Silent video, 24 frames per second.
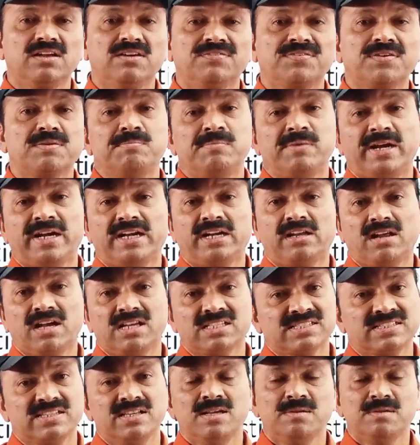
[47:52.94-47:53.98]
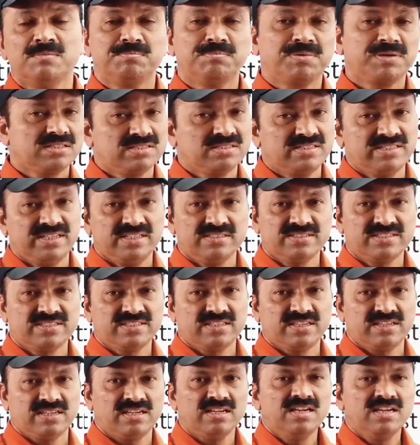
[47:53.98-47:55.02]
from Madras
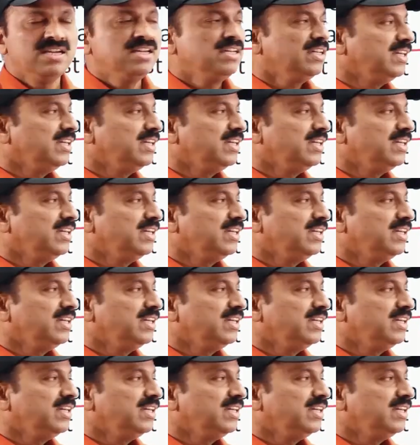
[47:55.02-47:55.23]
Presidency.